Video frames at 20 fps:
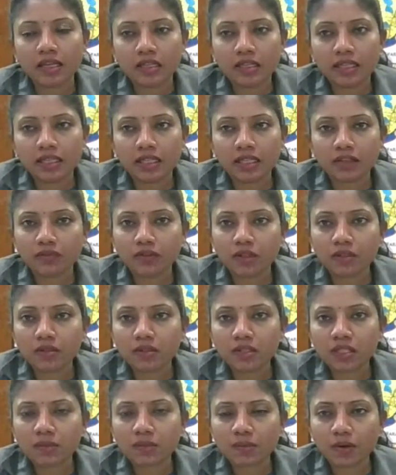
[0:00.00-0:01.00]
They are the
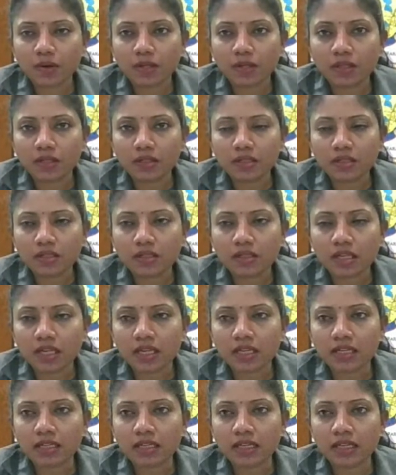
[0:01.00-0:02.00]
first respondents,
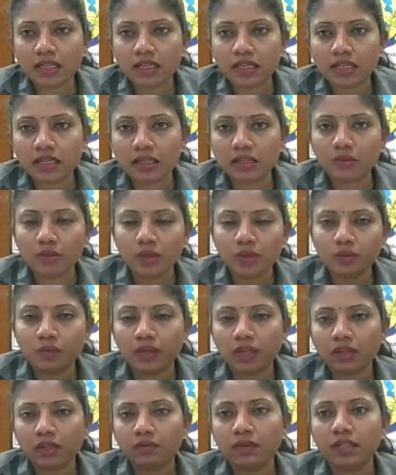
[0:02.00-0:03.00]
and then we
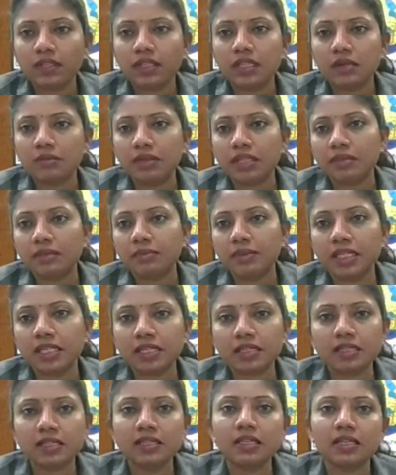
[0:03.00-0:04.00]
work with them. They
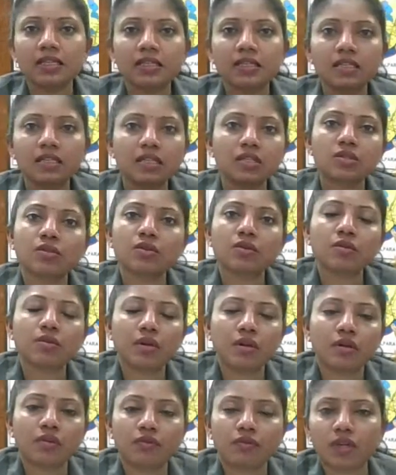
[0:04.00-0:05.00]
immediately let us
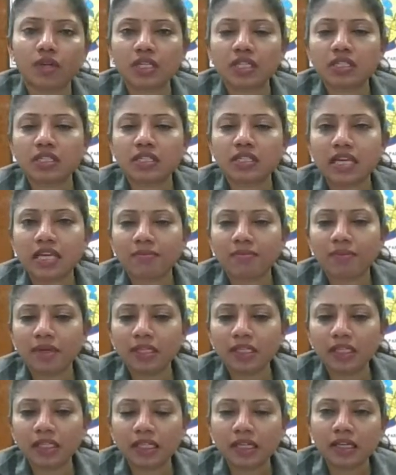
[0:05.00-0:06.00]
know of what is
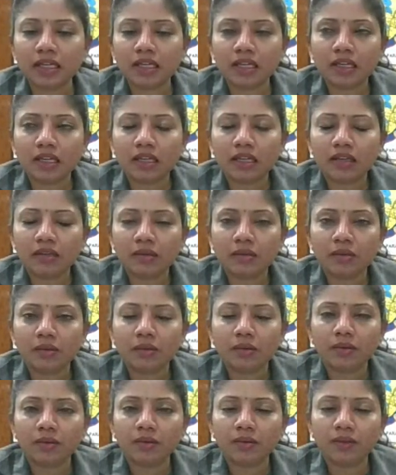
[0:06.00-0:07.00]
happening.
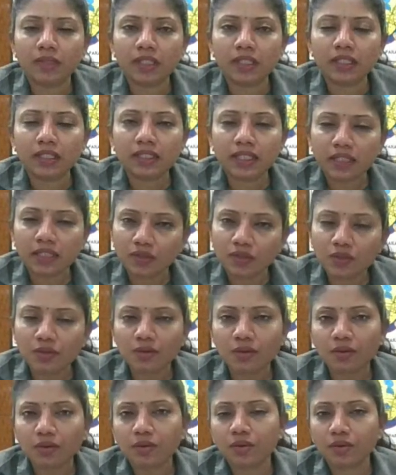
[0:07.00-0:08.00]
We get to
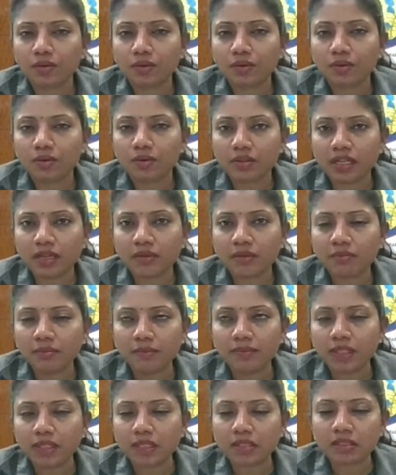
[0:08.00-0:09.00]
know
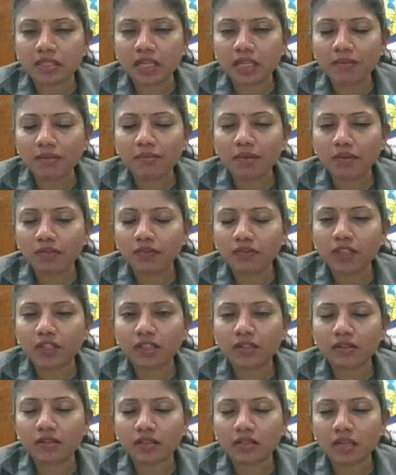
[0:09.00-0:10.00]
some of
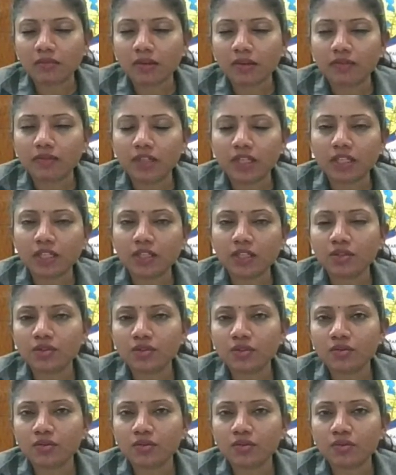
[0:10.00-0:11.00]
the issues.